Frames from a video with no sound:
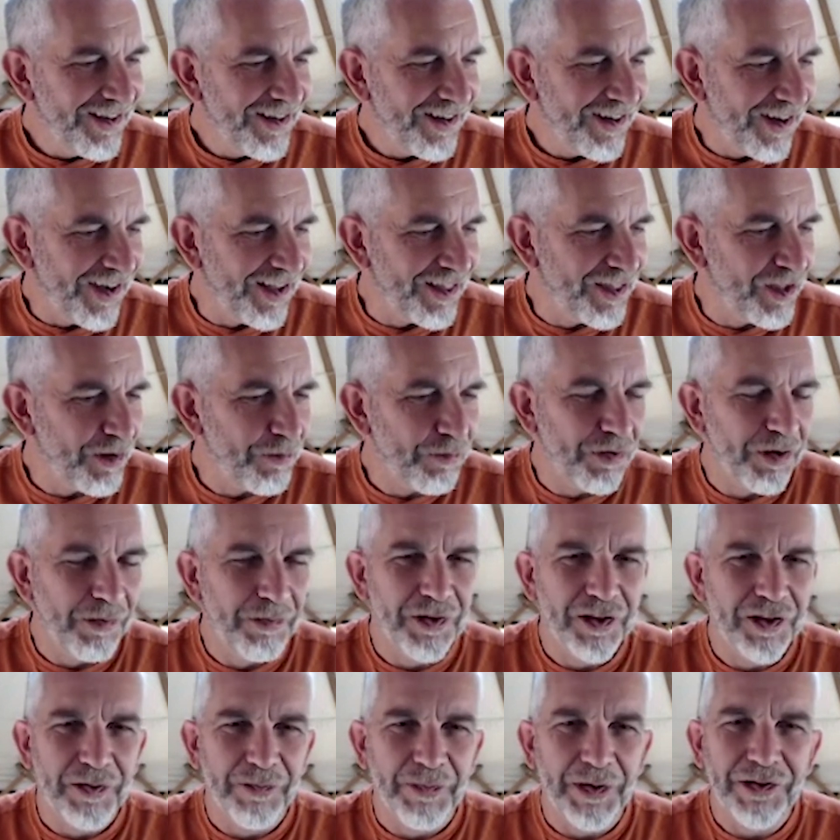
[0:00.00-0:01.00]
I think probably
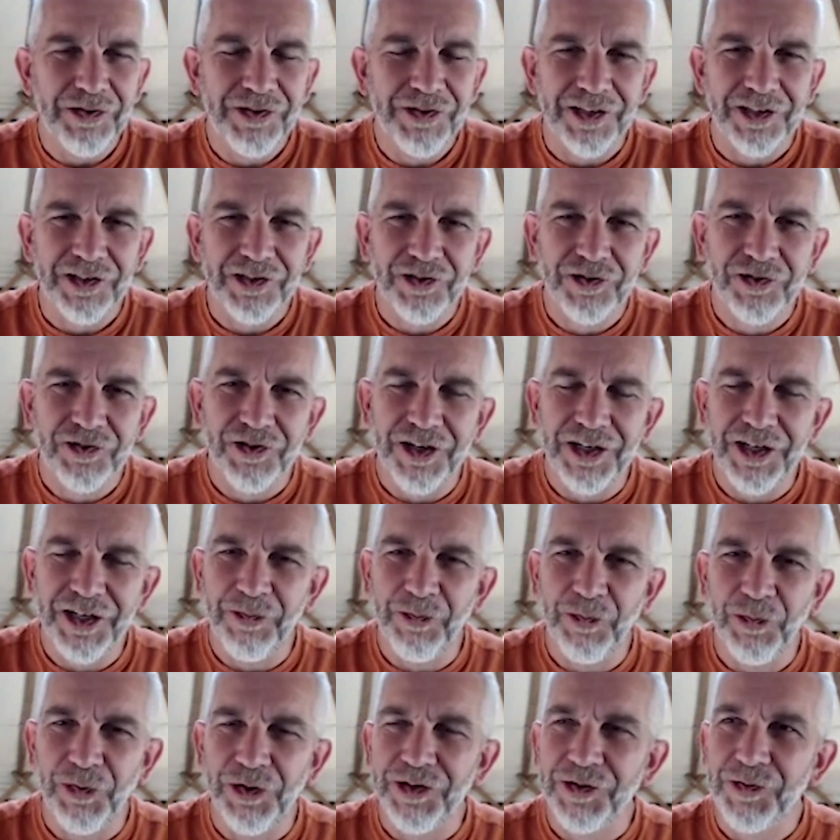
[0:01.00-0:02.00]
the most
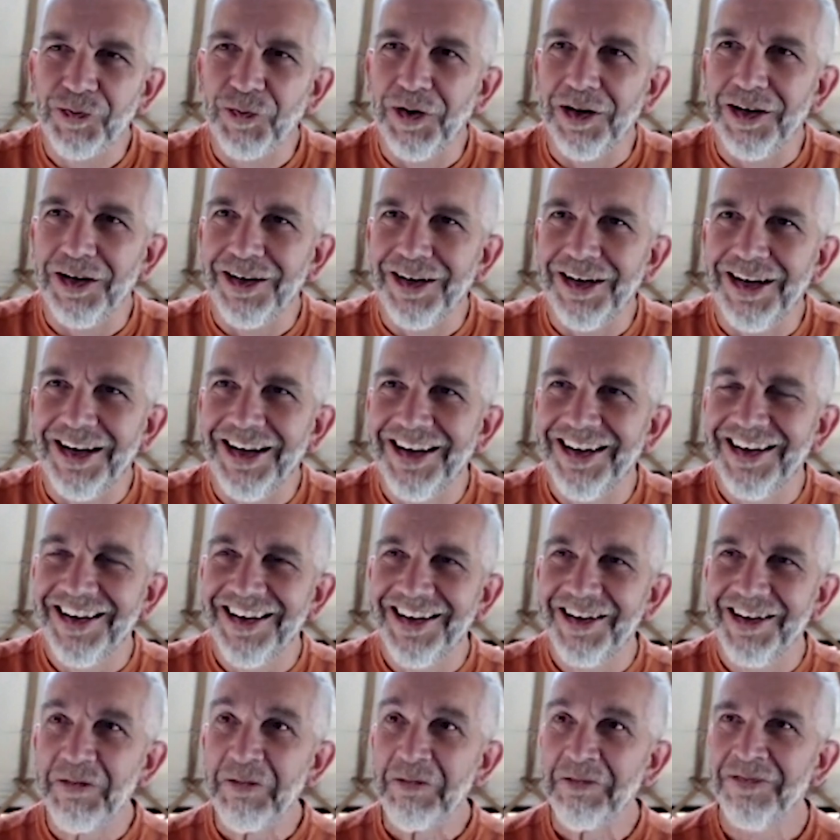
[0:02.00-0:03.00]
extreme was when I
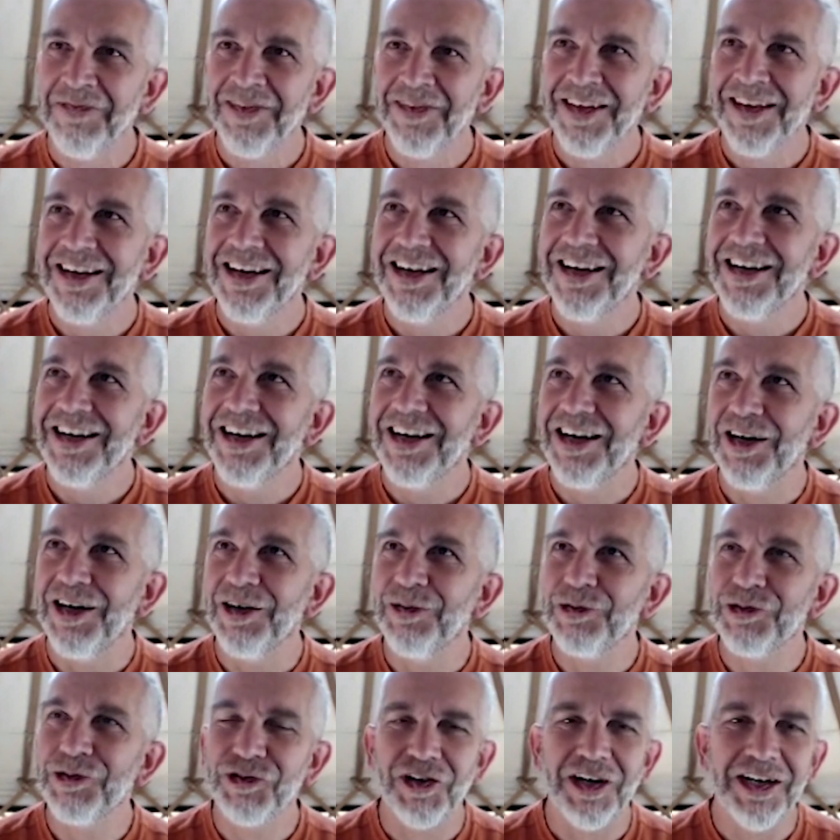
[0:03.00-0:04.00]

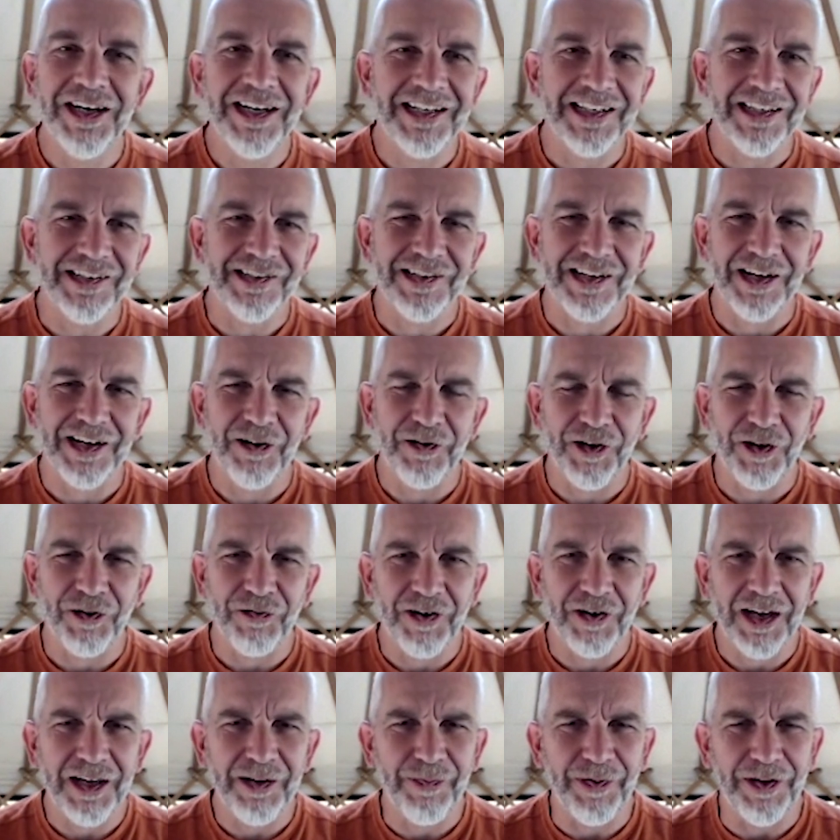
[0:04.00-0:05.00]
was training in Saudi
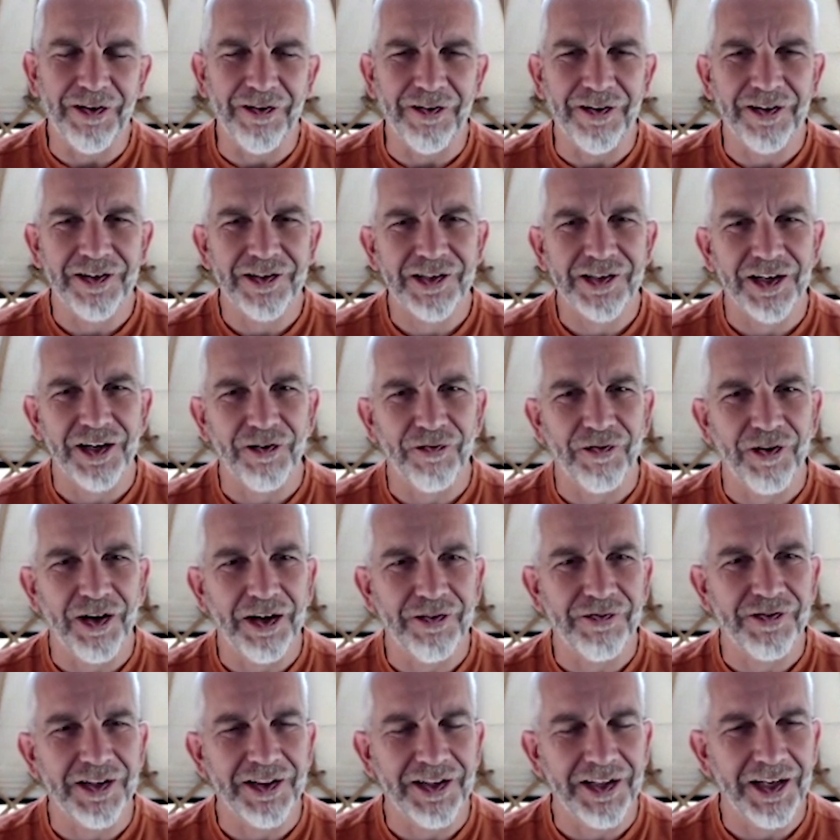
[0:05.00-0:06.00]
Arabia, and as I
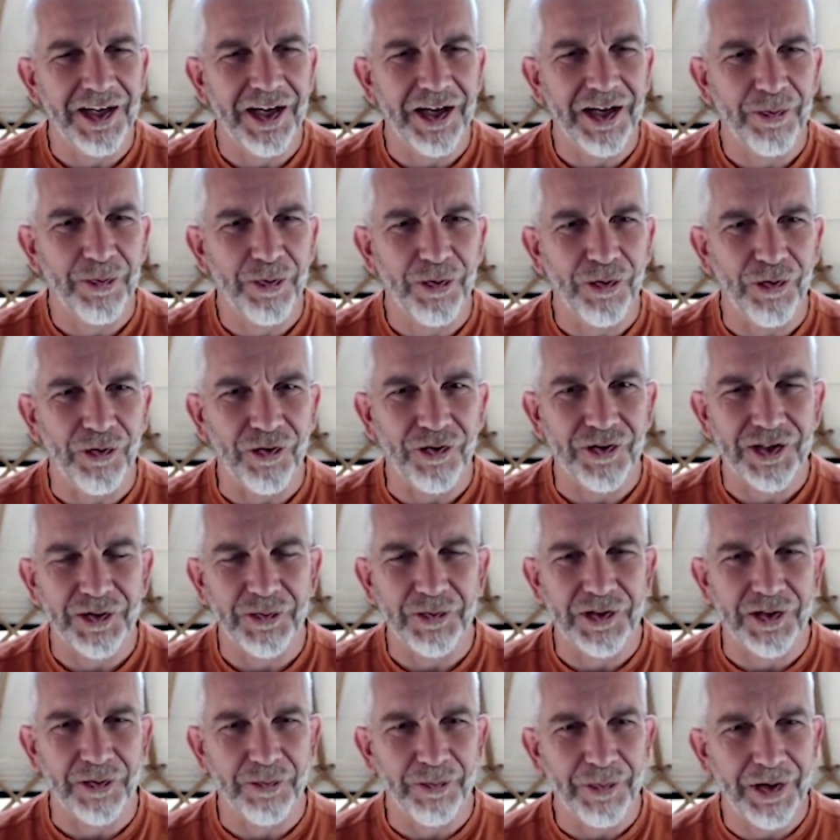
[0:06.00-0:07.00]
arrived in the airport, it
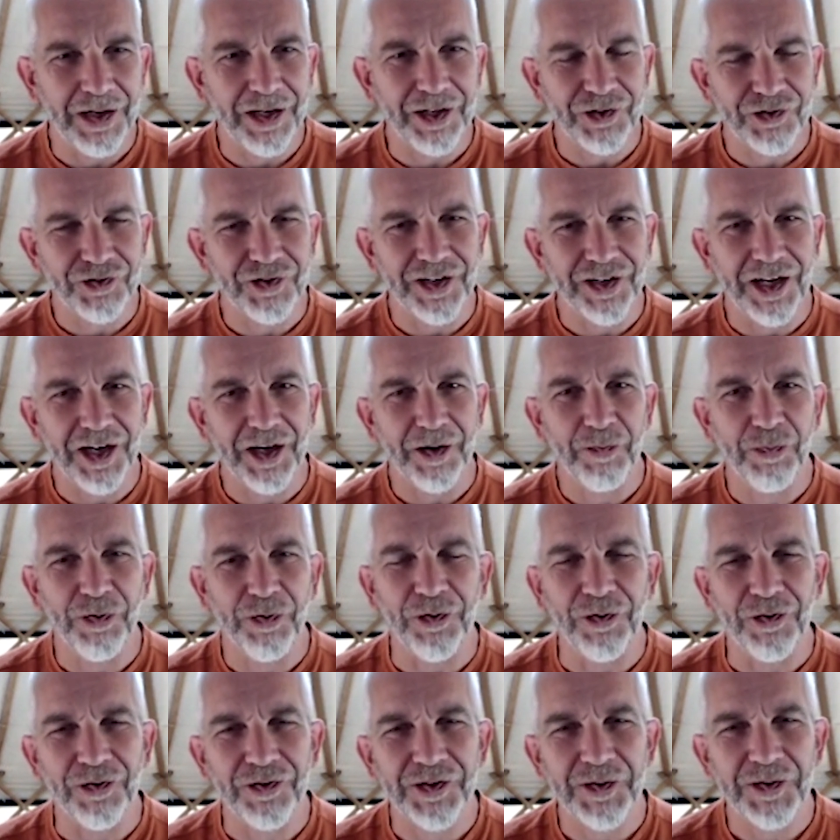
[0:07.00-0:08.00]
was a military
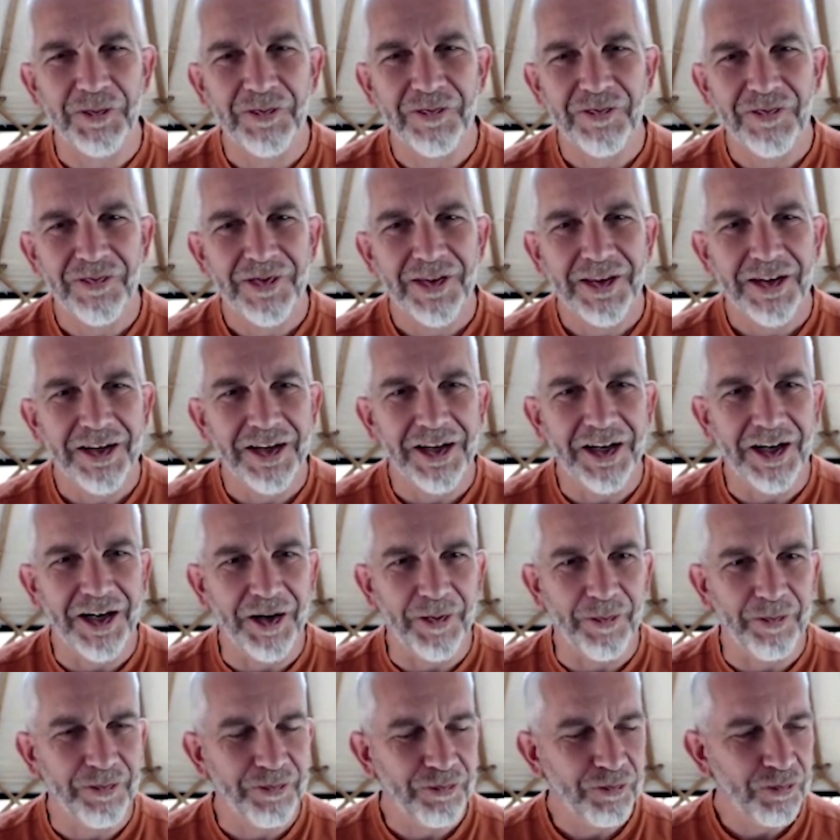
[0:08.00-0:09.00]
airport.
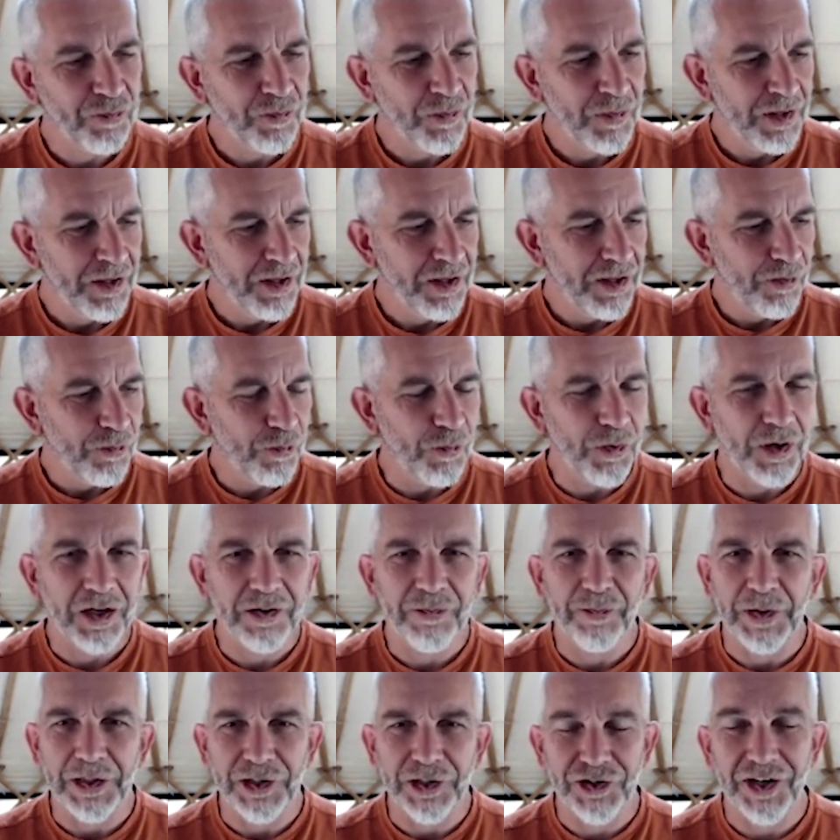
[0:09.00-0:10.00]
One of
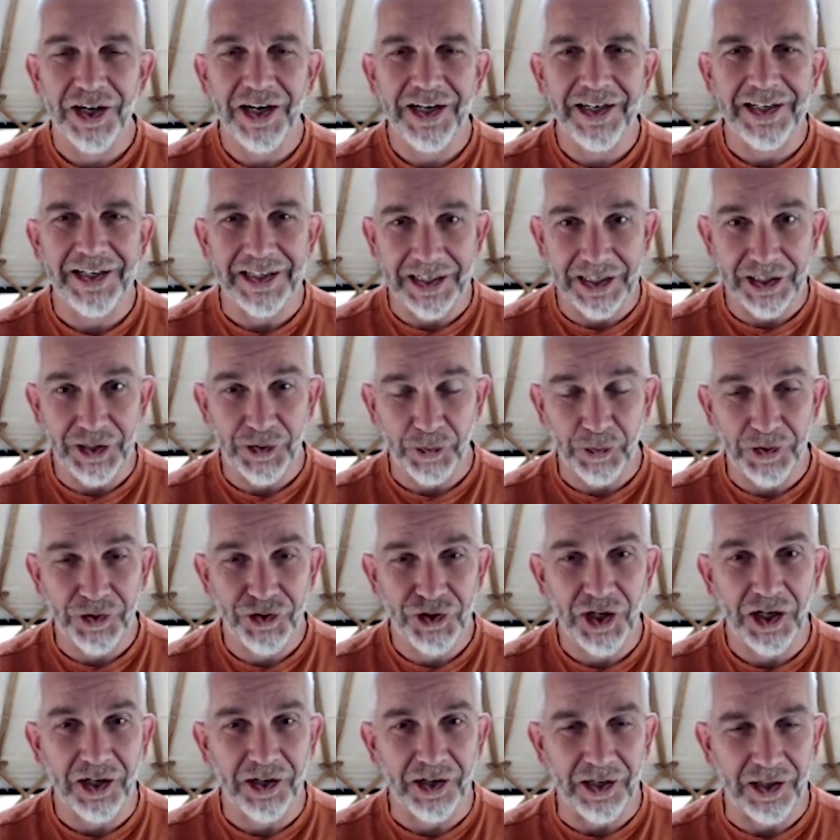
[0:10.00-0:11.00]
my training aids was
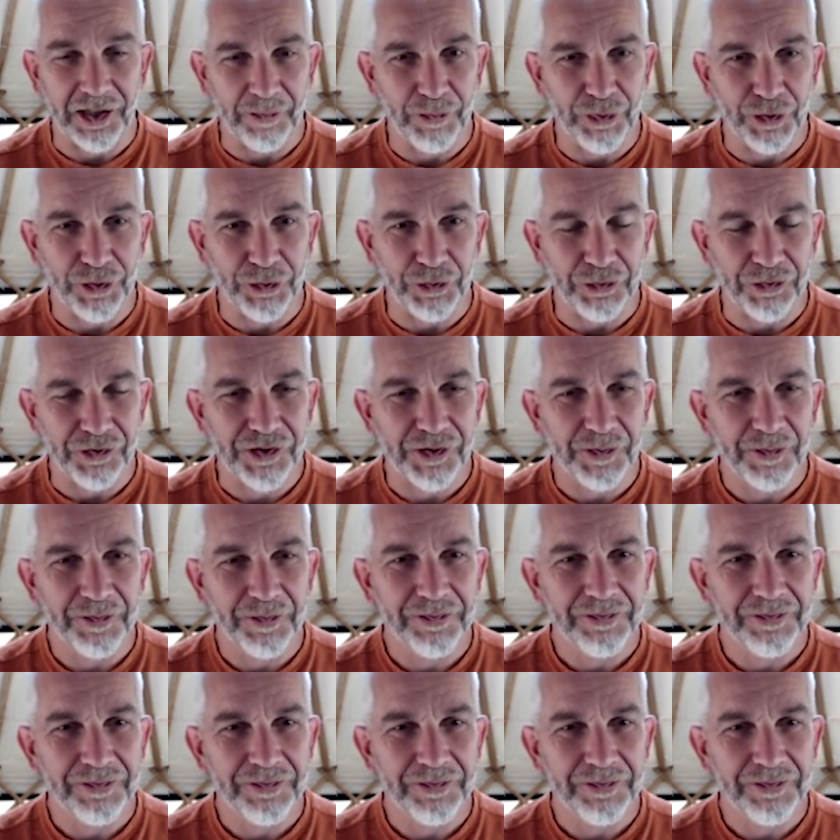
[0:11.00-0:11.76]
juggling balls.